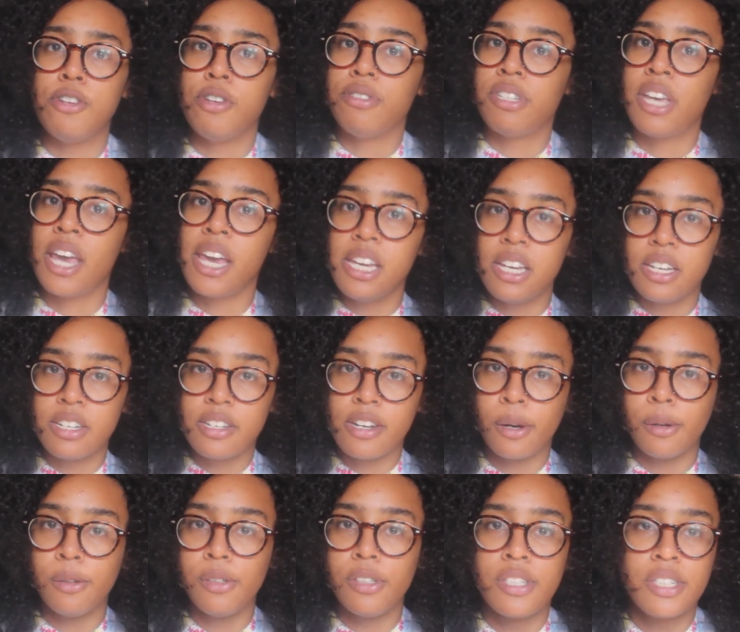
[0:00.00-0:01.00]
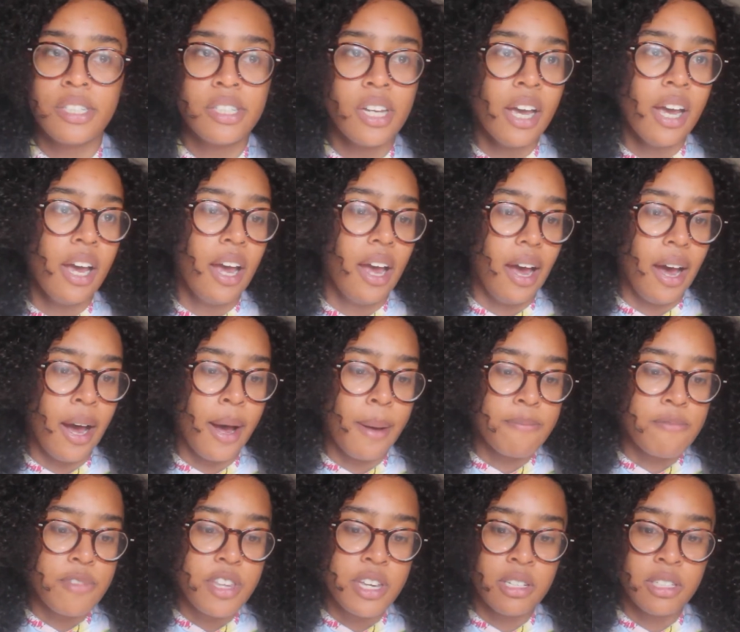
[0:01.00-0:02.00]
you take notes,
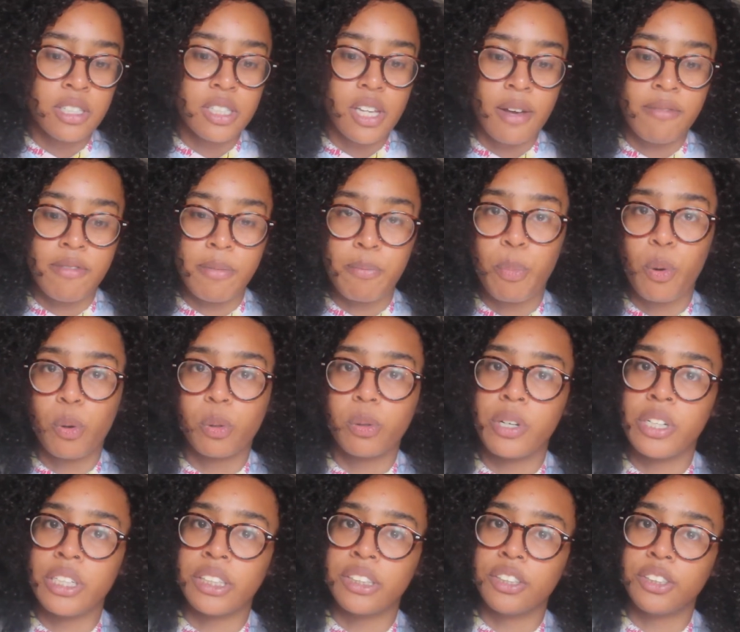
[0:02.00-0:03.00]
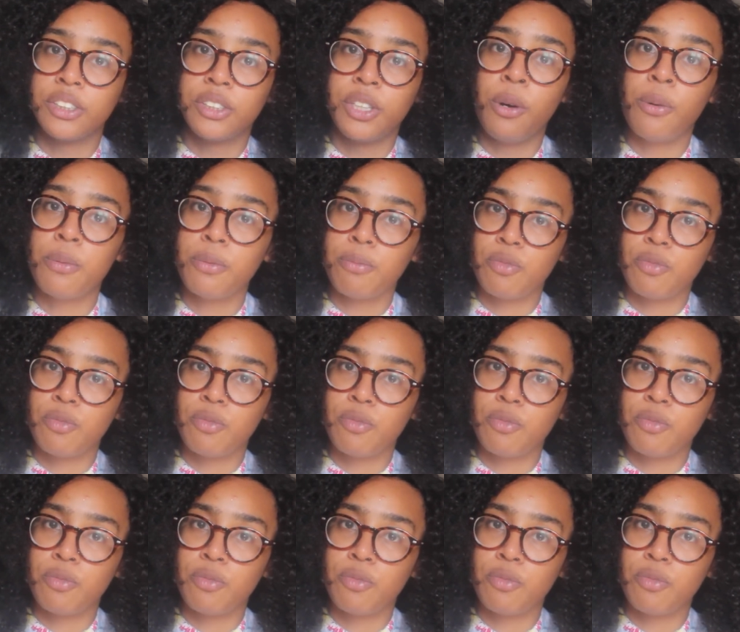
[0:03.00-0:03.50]
things of importance. Don't